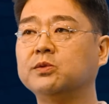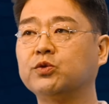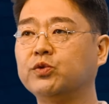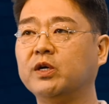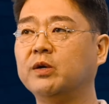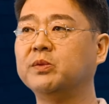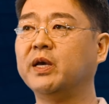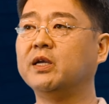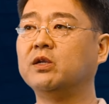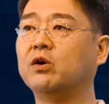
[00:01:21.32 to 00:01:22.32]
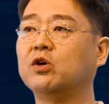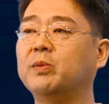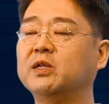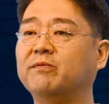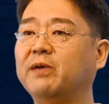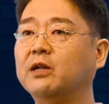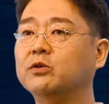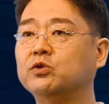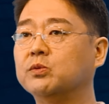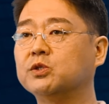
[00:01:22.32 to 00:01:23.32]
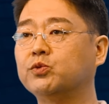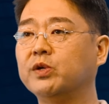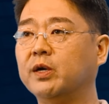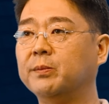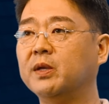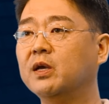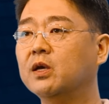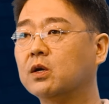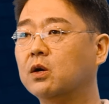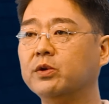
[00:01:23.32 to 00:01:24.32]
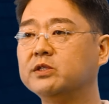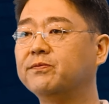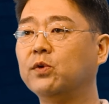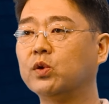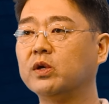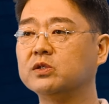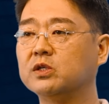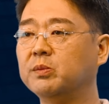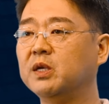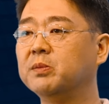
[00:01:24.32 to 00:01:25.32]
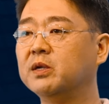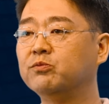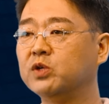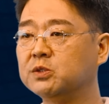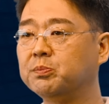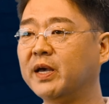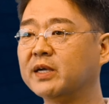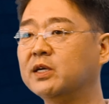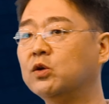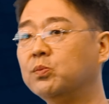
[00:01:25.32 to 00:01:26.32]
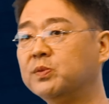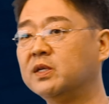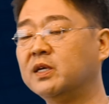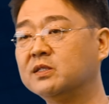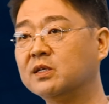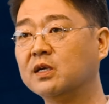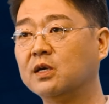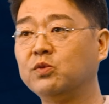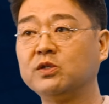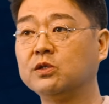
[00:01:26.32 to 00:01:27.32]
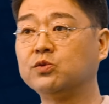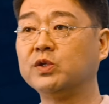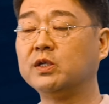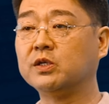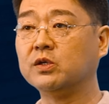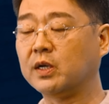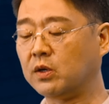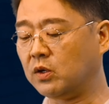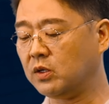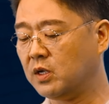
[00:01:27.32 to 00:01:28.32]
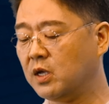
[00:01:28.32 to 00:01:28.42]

of Scrum. They talk about the values of Scrum: courage, focus, commitment, respect, and openness, and which is really good and all.